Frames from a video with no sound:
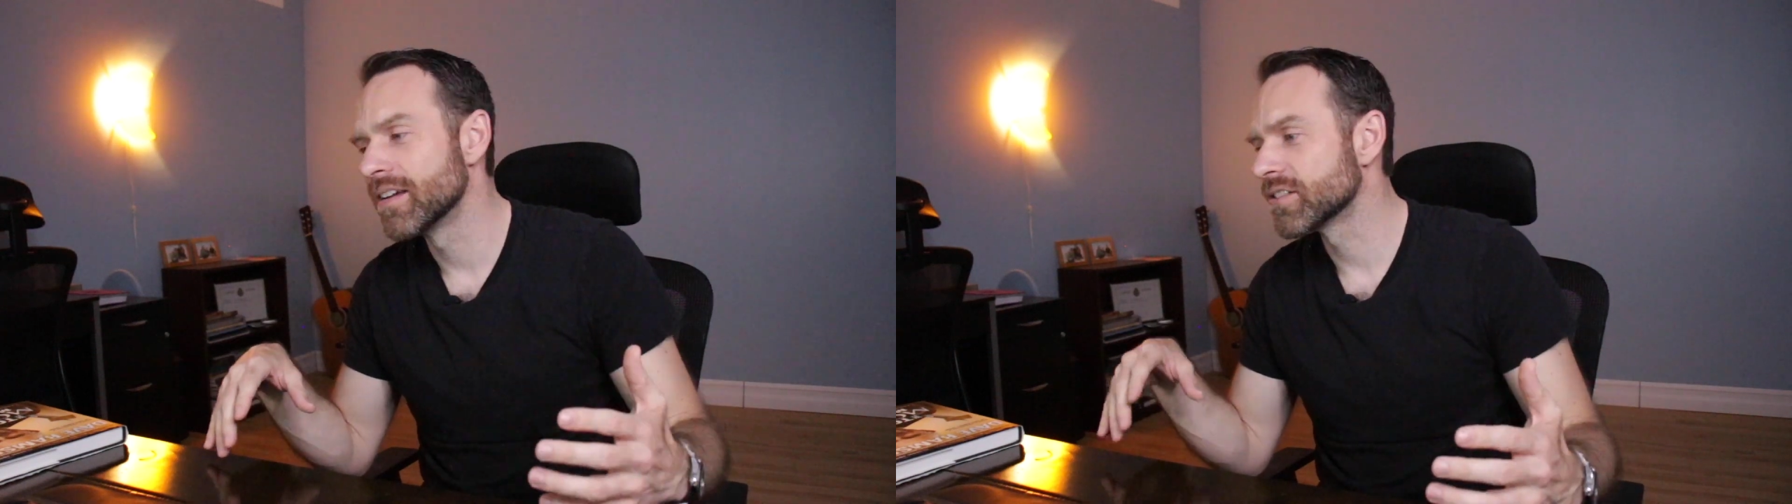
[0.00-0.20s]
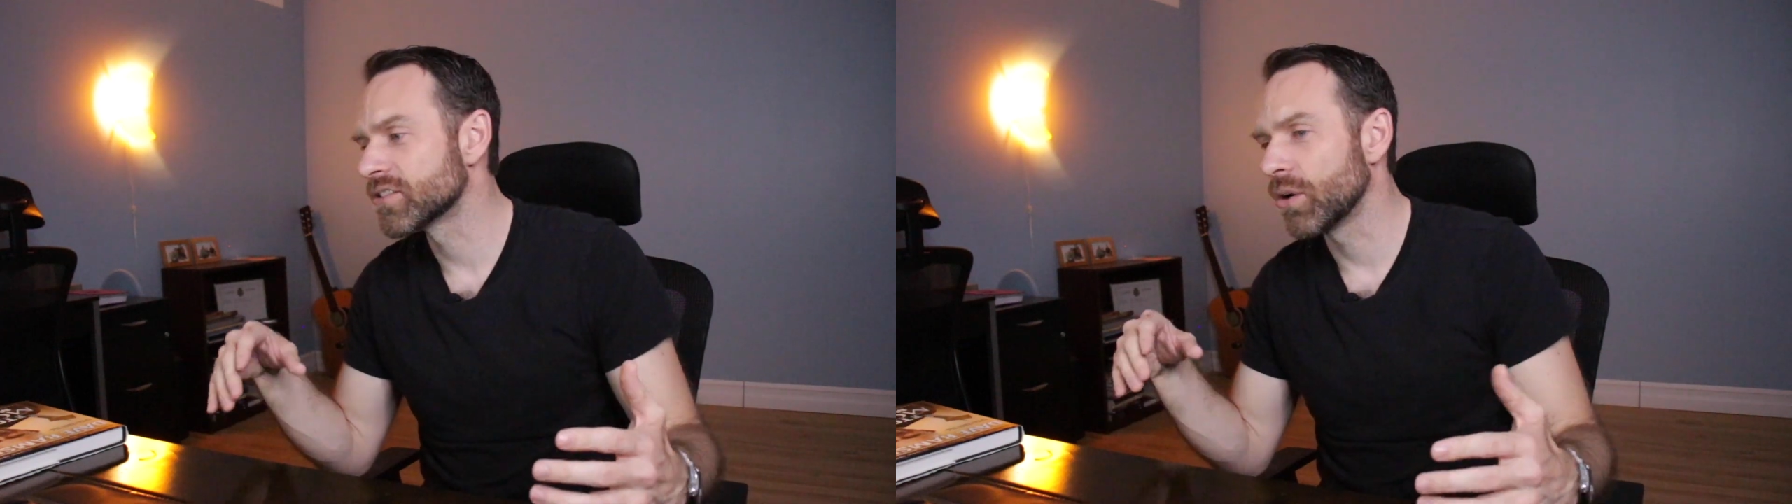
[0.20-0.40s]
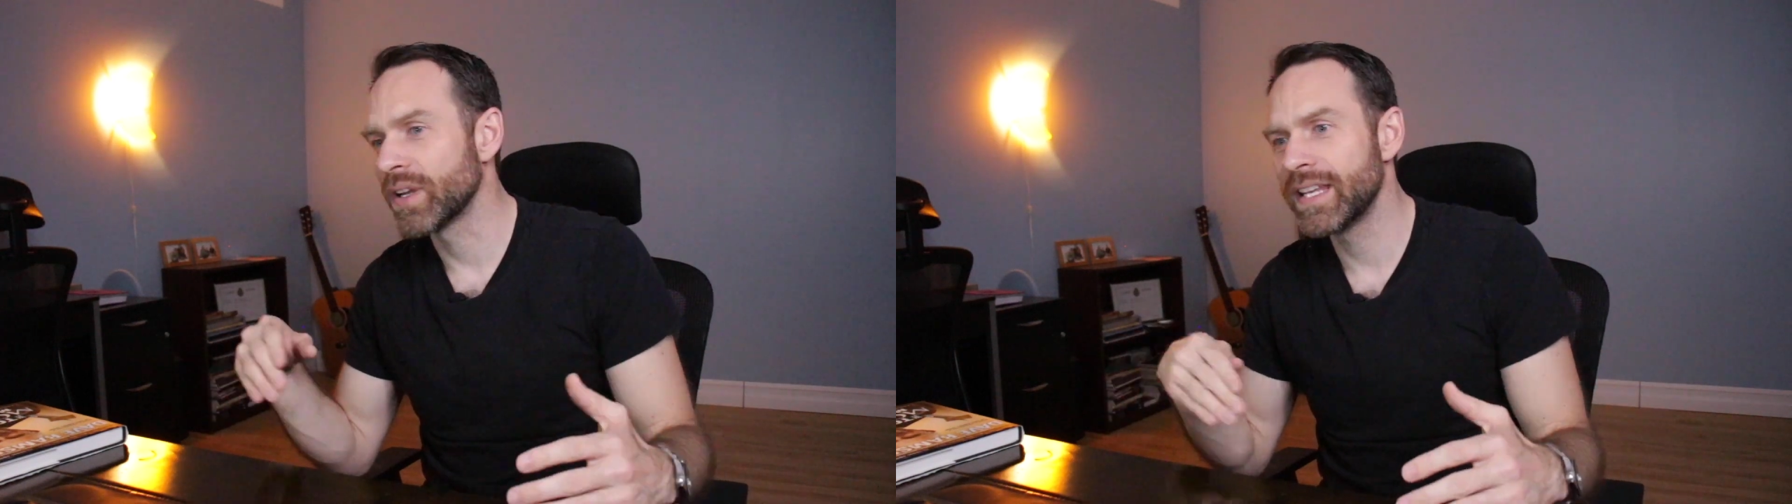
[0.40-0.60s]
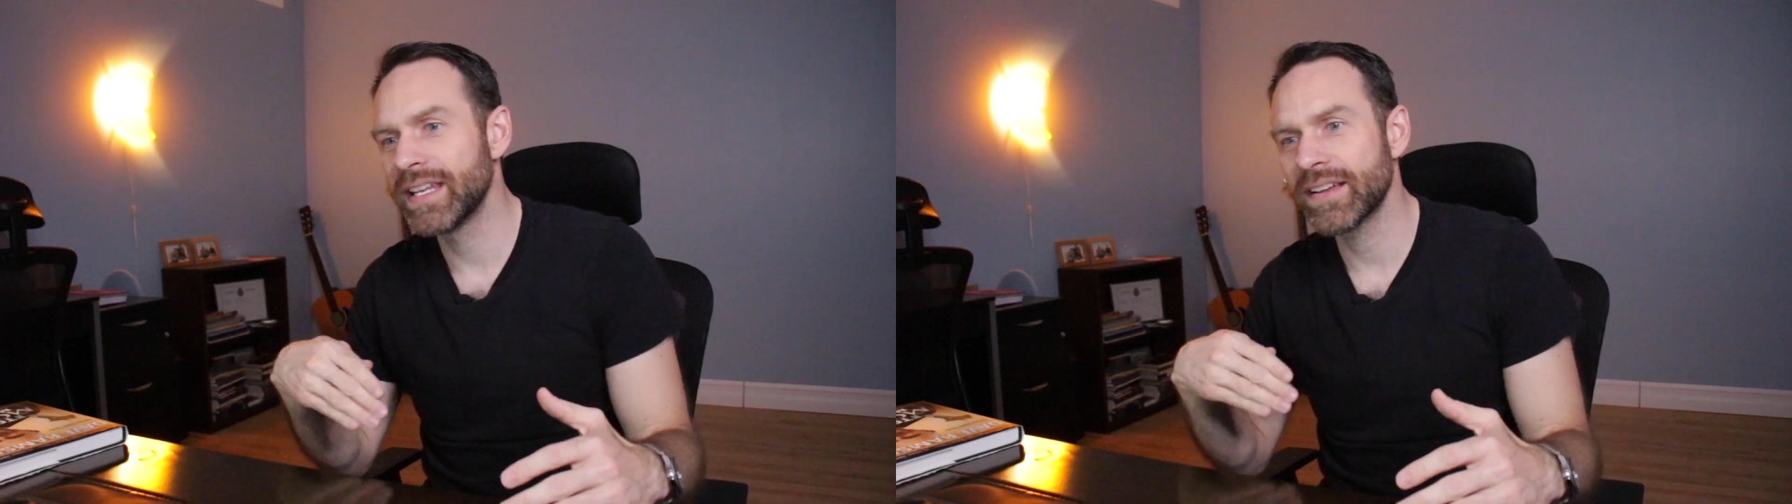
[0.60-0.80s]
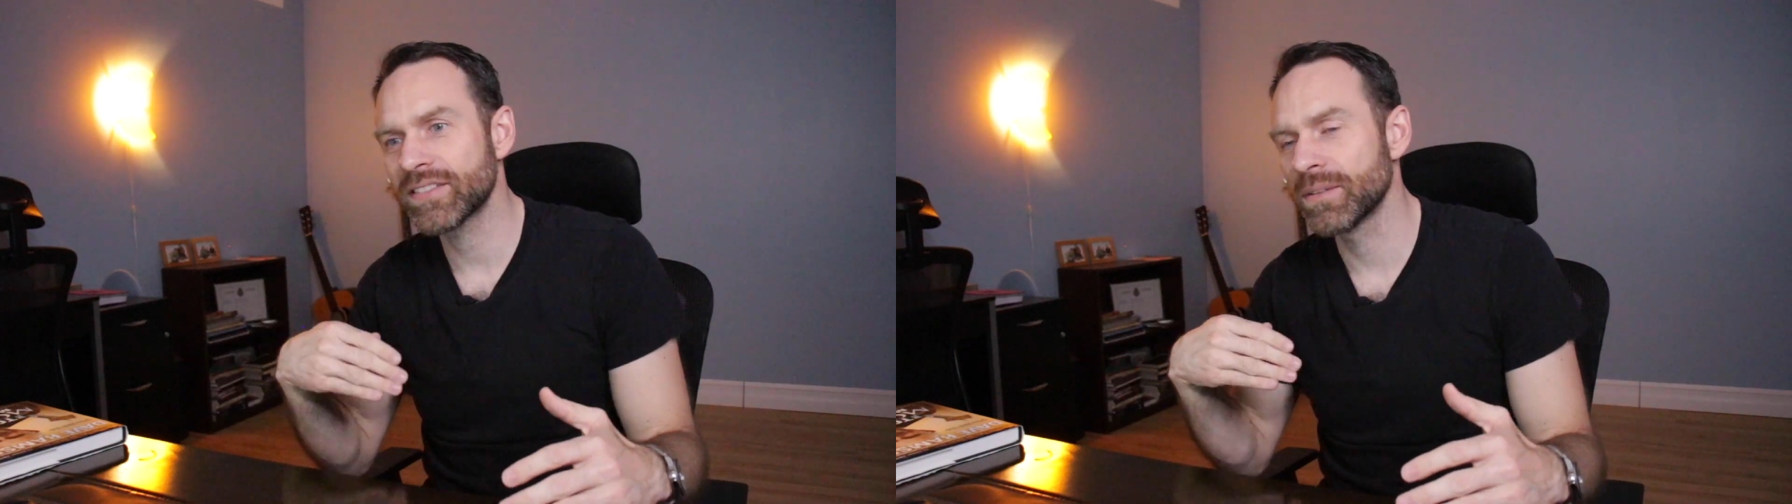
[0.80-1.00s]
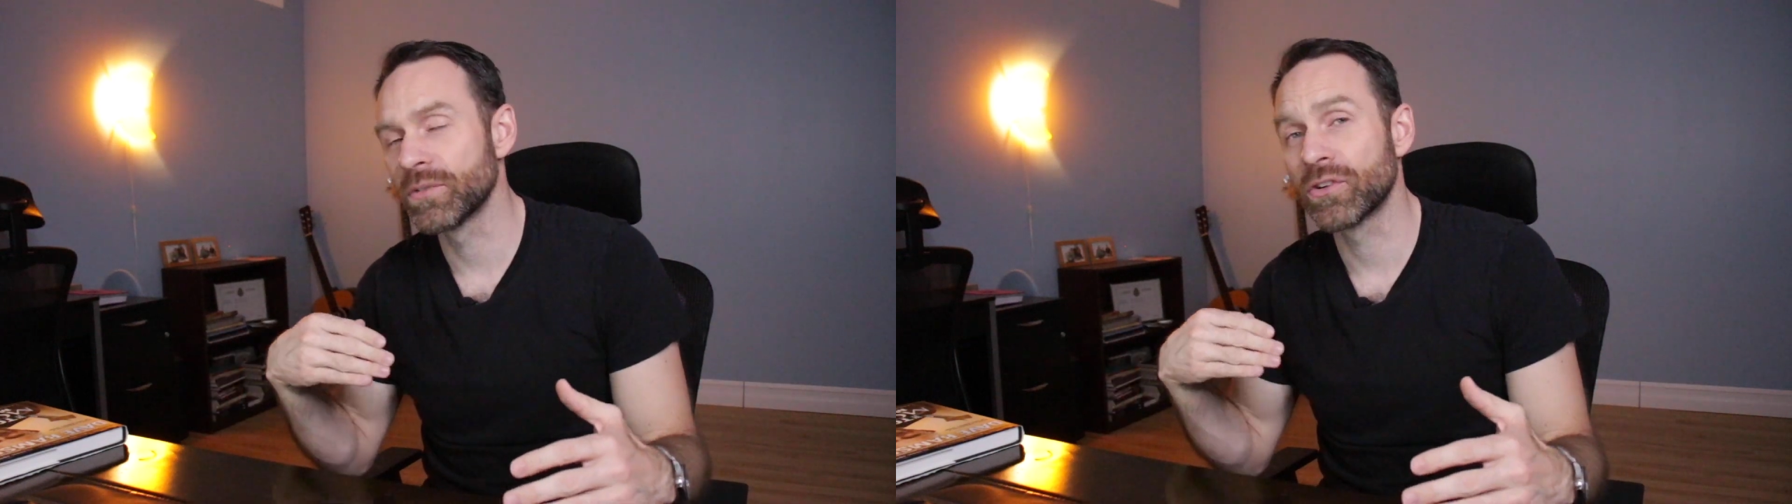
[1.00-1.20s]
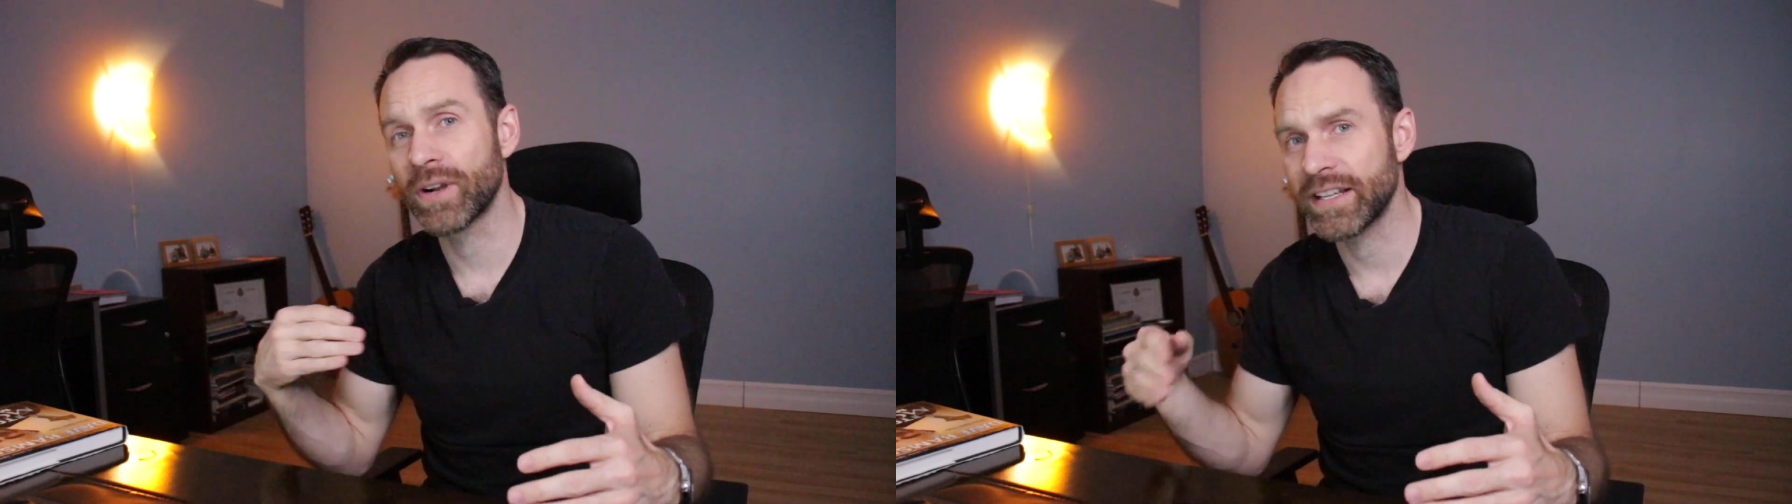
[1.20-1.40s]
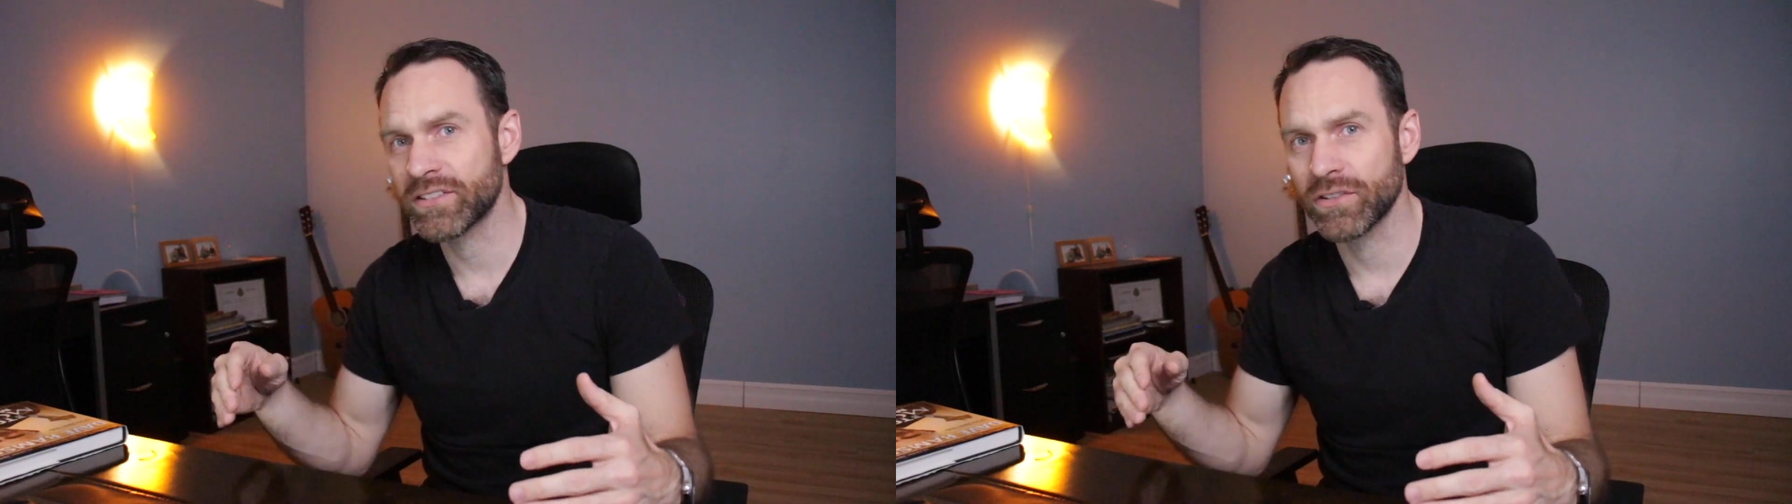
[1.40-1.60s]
So he gives some great